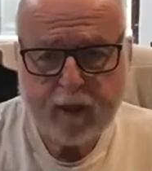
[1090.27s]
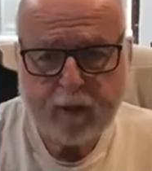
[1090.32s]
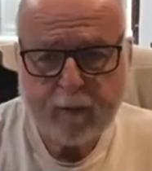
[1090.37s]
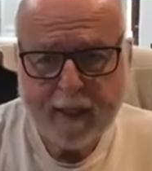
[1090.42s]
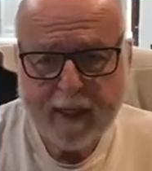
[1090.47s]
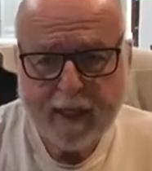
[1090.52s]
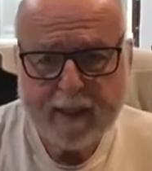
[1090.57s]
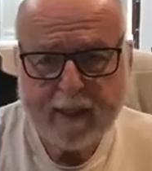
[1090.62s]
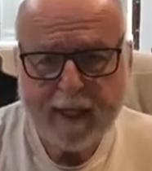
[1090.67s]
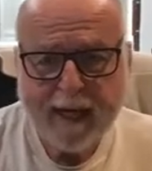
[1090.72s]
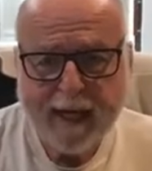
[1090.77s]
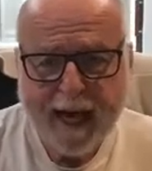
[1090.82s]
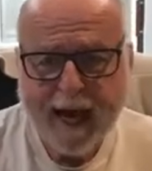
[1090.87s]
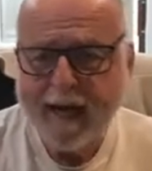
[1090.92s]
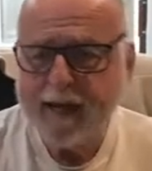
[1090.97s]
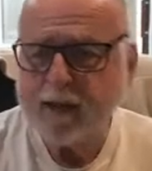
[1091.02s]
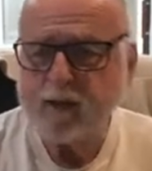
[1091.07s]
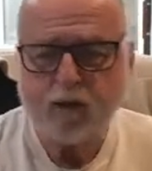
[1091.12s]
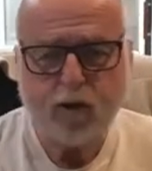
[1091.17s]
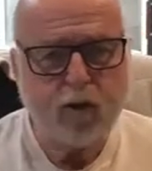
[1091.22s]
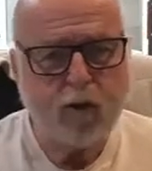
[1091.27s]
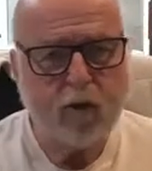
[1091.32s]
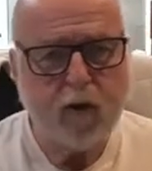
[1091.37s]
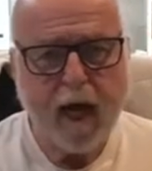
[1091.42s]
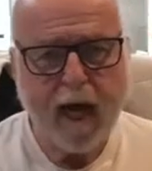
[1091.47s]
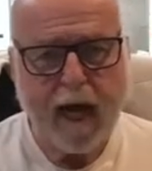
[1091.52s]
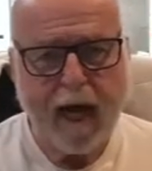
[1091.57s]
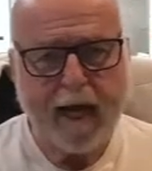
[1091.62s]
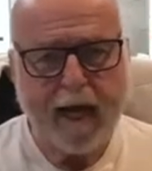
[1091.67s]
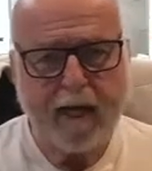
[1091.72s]
Because they can't do
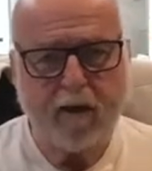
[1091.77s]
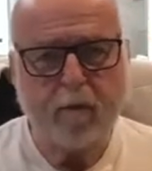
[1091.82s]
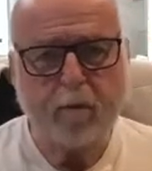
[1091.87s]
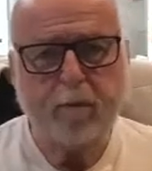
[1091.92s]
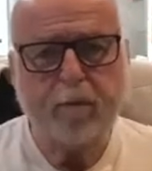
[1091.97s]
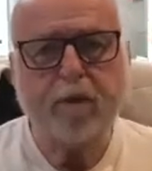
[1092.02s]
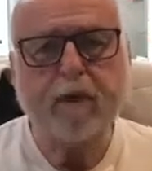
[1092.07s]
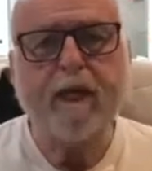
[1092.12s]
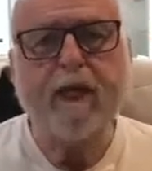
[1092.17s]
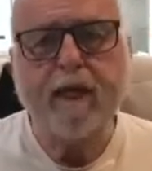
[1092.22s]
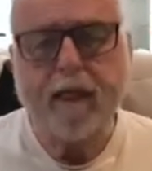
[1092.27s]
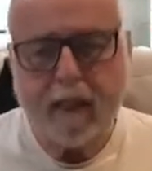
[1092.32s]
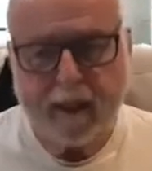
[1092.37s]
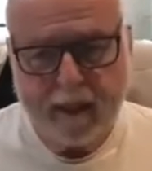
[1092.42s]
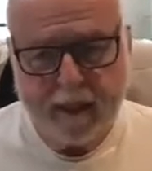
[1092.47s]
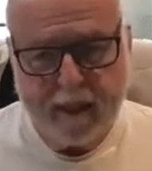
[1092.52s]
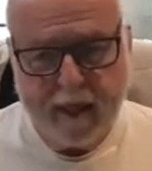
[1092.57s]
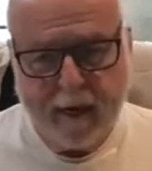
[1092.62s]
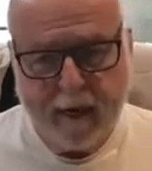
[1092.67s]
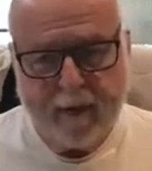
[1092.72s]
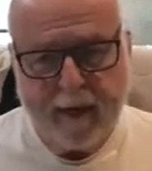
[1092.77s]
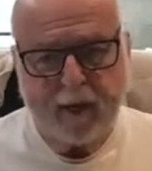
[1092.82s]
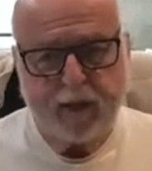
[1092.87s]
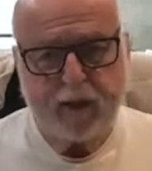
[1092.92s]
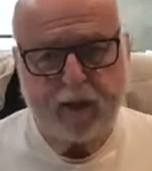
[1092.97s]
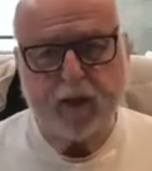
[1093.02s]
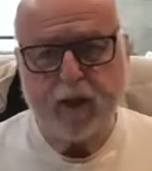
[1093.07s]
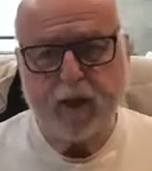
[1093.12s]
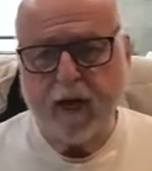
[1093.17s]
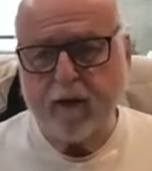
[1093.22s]
a complete
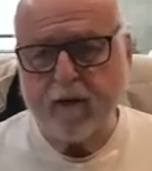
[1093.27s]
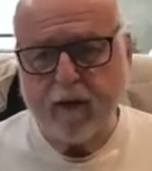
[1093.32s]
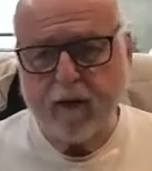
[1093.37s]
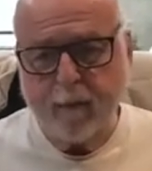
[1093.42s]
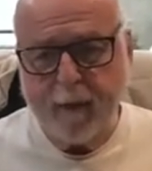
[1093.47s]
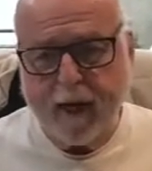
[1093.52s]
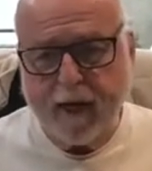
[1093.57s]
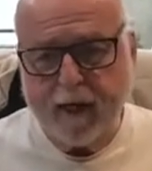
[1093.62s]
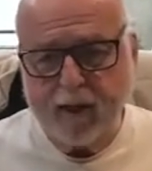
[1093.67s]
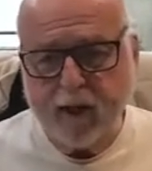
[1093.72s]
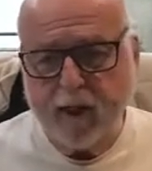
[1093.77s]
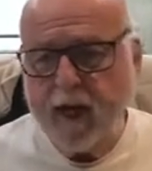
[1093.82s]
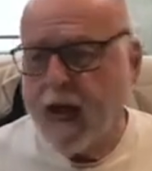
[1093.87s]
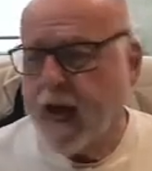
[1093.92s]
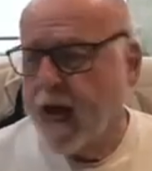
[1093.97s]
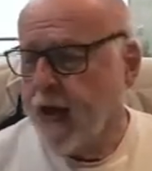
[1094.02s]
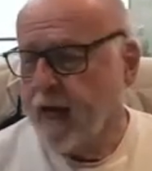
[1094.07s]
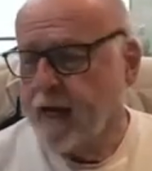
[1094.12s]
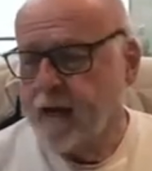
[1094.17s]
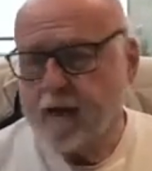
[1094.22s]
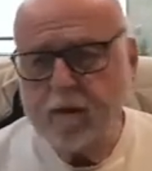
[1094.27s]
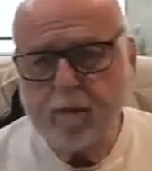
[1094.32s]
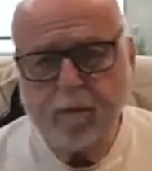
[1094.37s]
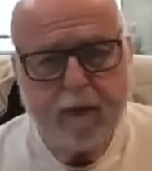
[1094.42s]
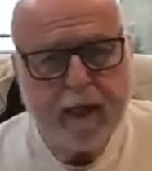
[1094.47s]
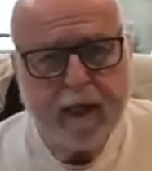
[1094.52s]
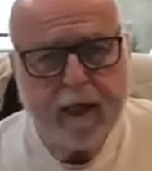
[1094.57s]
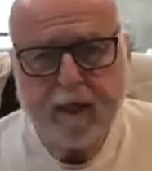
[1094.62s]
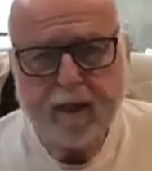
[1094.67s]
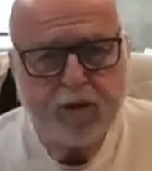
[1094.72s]
examination on every patient and a
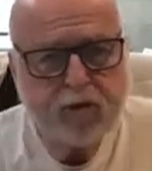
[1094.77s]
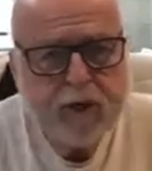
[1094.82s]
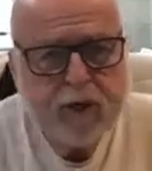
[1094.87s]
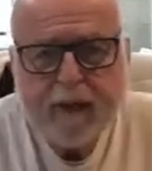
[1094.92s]
complete history.